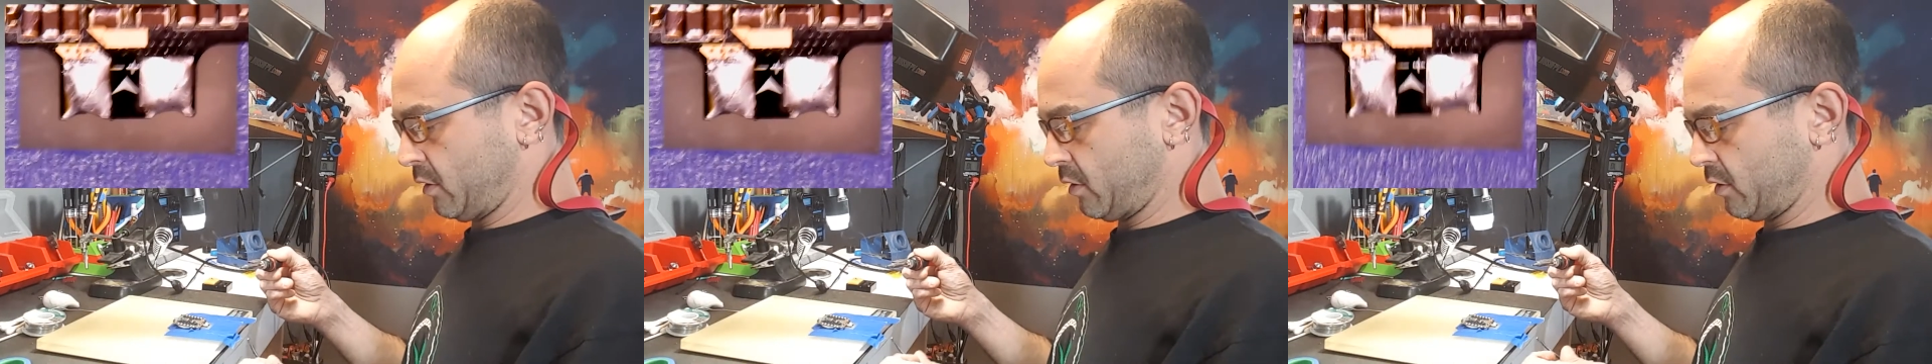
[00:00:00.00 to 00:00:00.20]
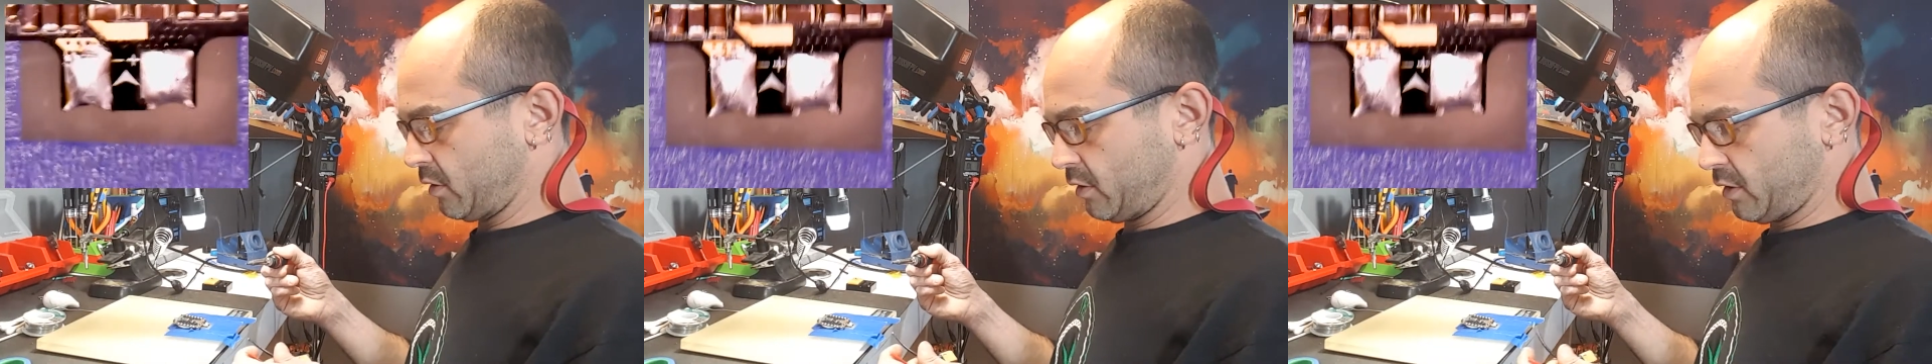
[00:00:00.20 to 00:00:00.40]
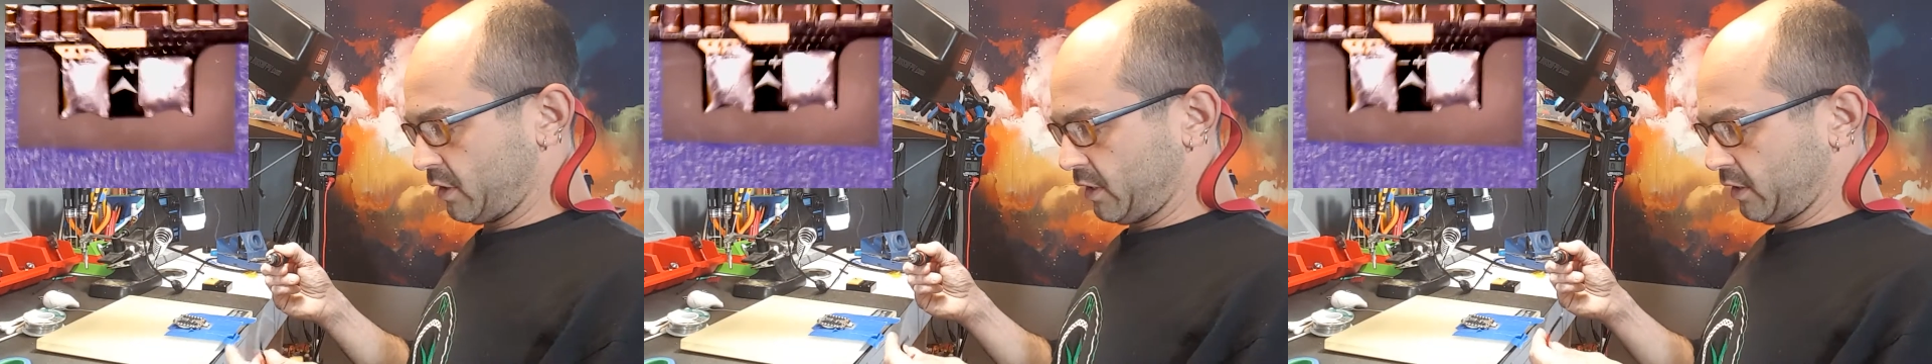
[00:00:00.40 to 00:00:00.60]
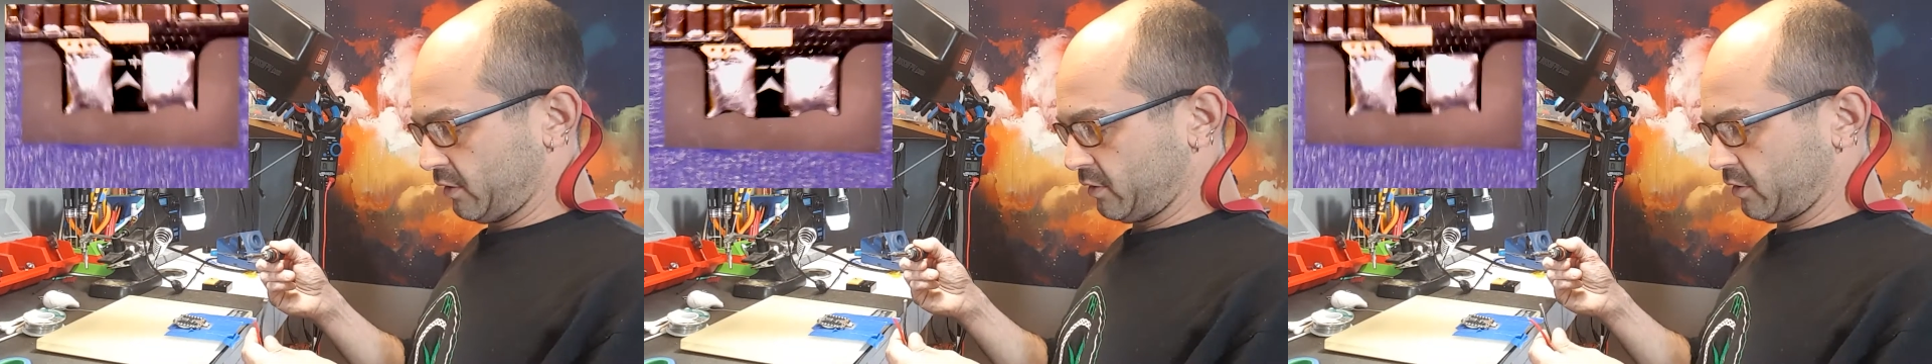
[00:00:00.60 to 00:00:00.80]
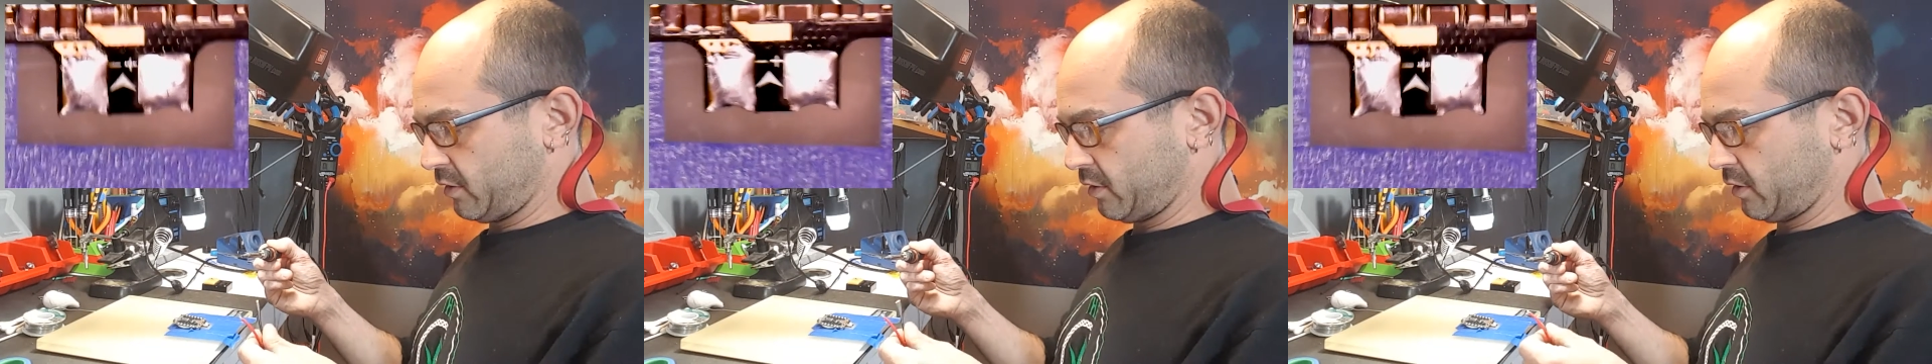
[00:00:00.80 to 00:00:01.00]

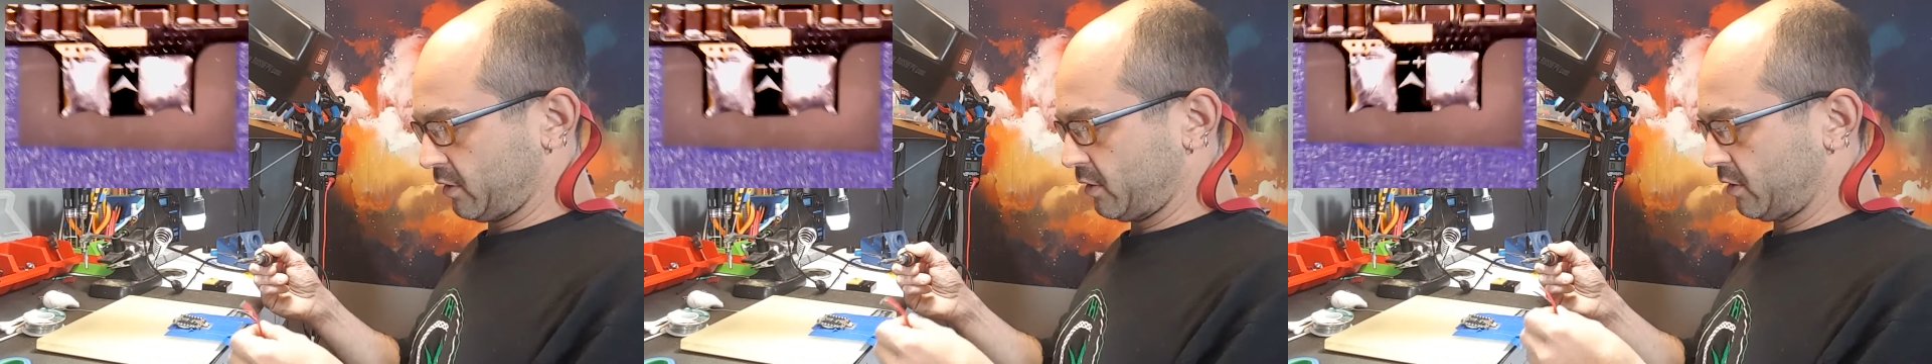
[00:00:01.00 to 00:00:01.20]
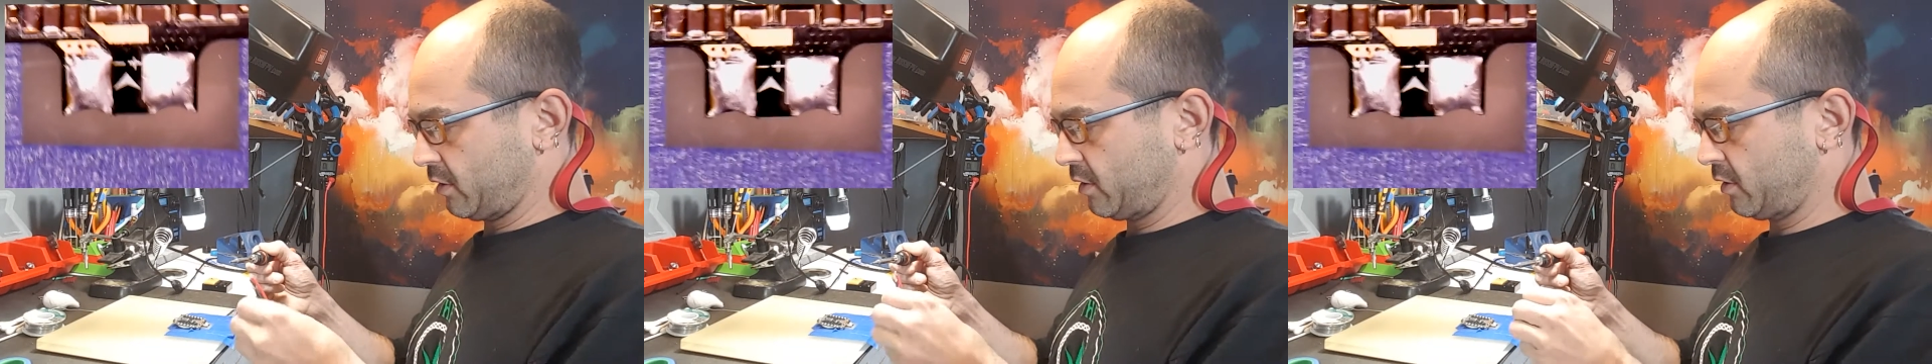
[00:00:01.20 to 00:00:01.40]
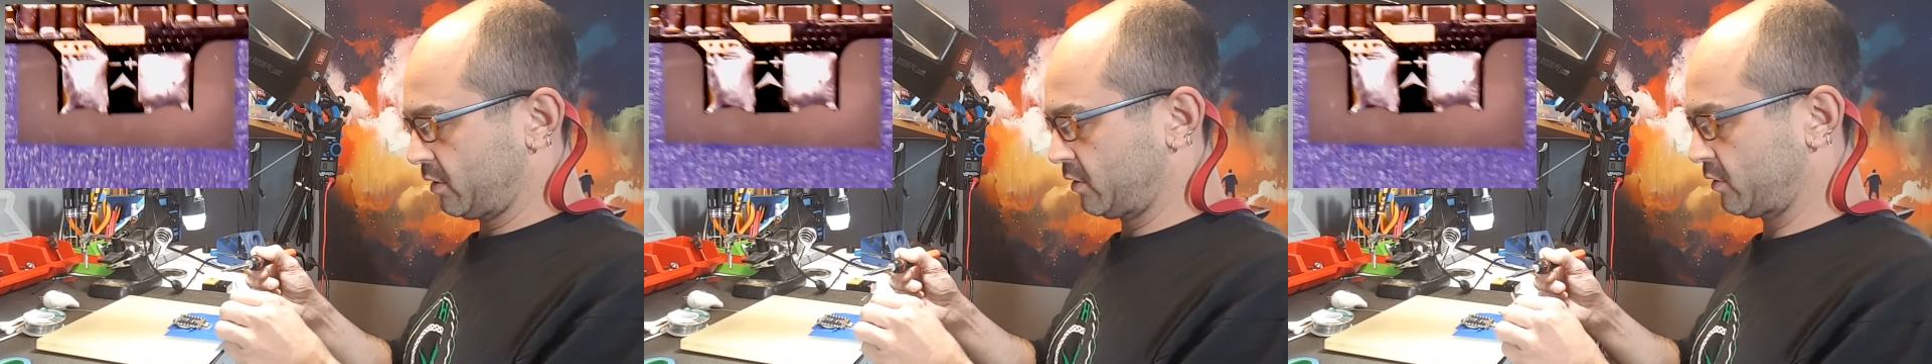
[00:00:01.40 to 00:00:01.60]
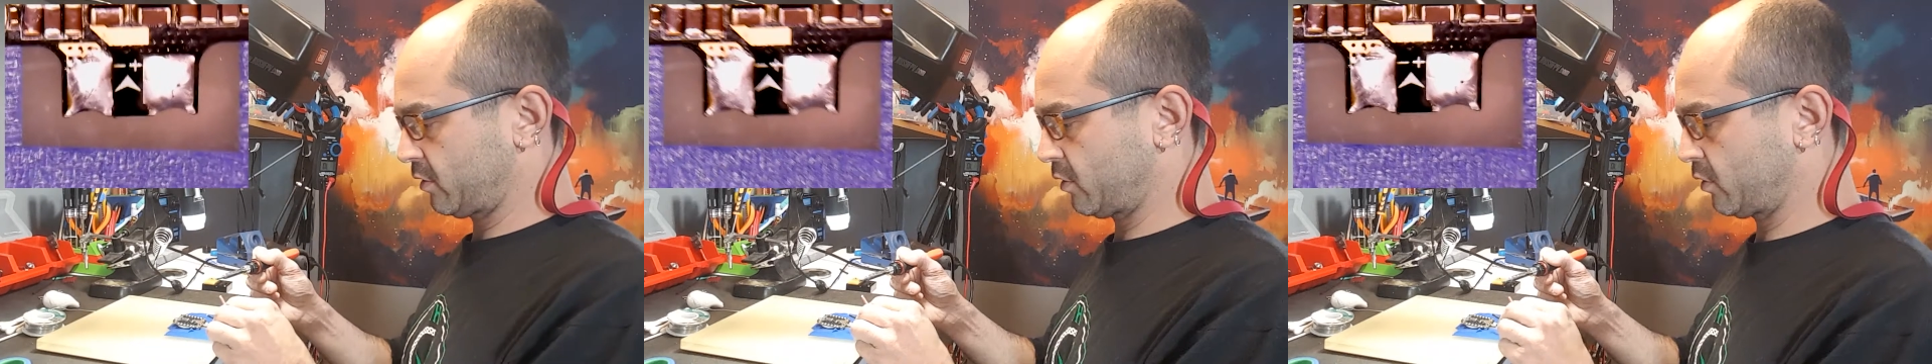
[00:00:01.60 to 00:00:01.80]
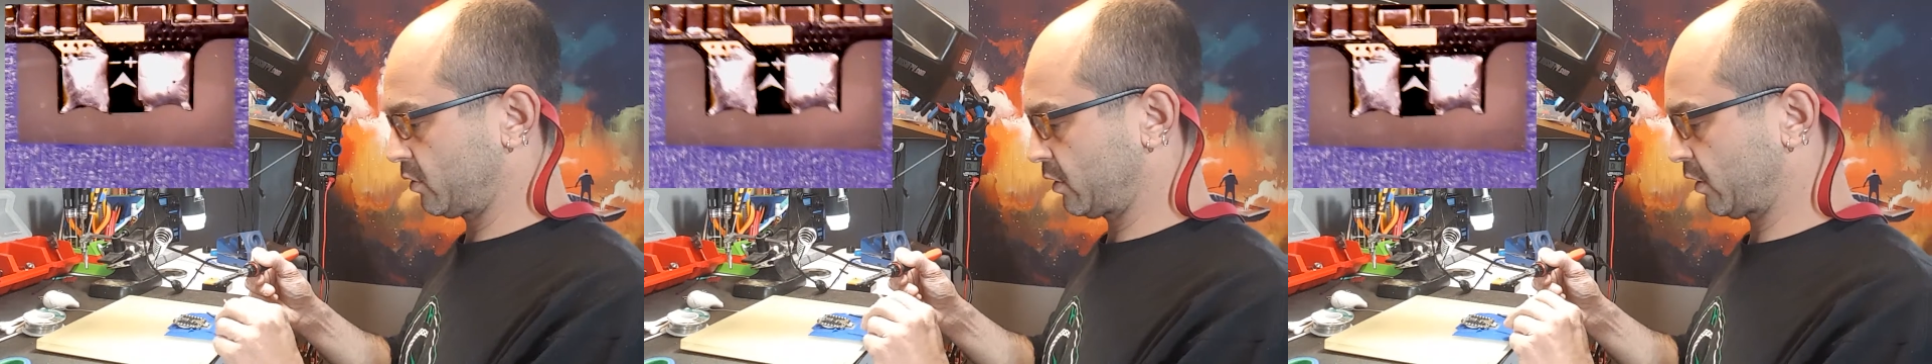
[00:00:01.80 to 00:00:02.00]
Alright, so